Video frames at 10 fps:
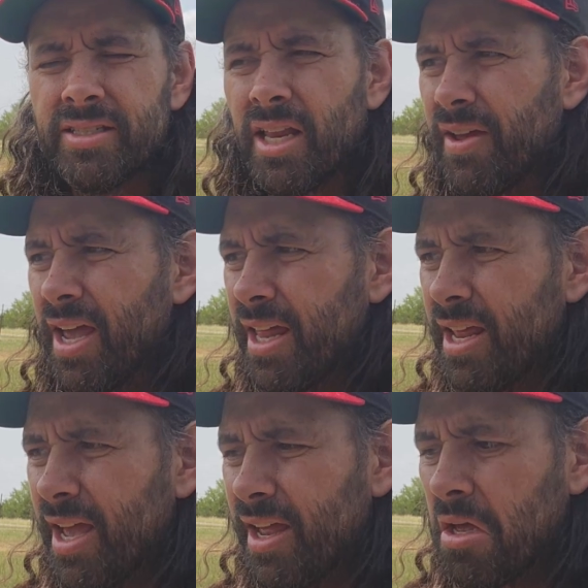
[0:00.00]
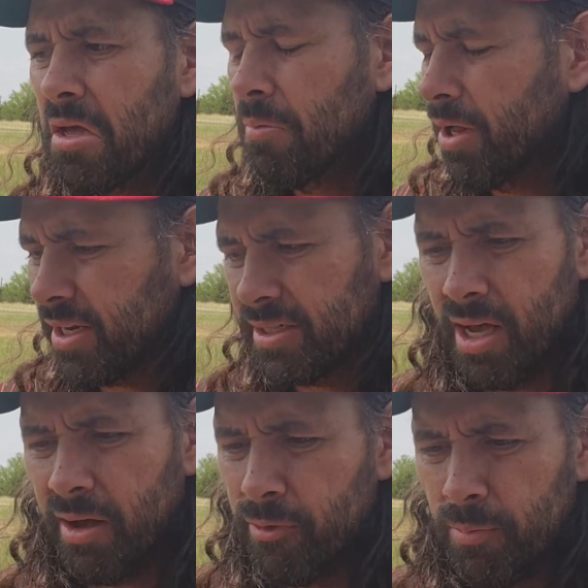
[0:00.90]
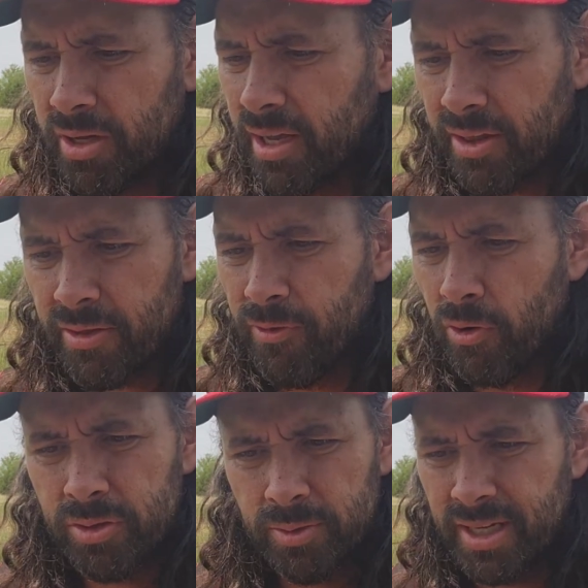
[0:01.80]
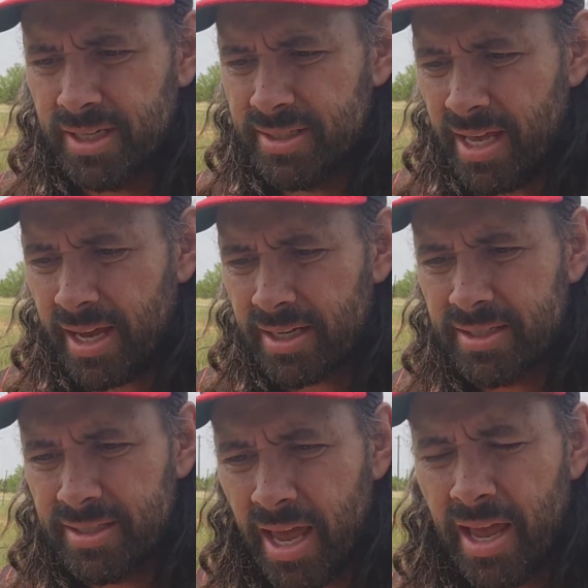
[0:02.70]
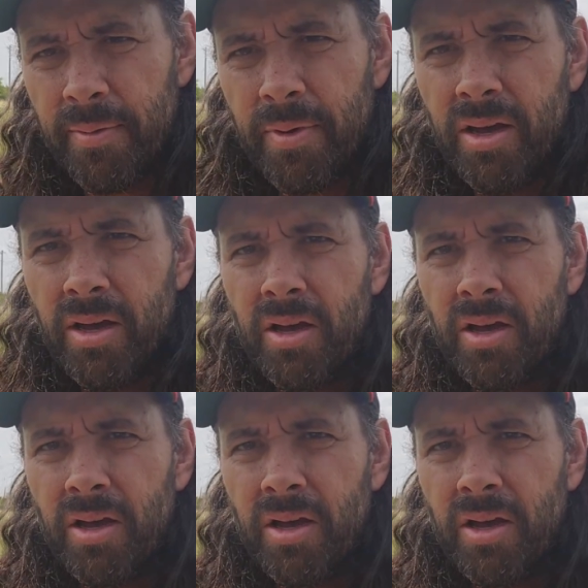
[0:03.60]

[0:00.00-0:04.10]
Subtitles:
instead of an 88. But I could tell from looking at the photos it was the exact same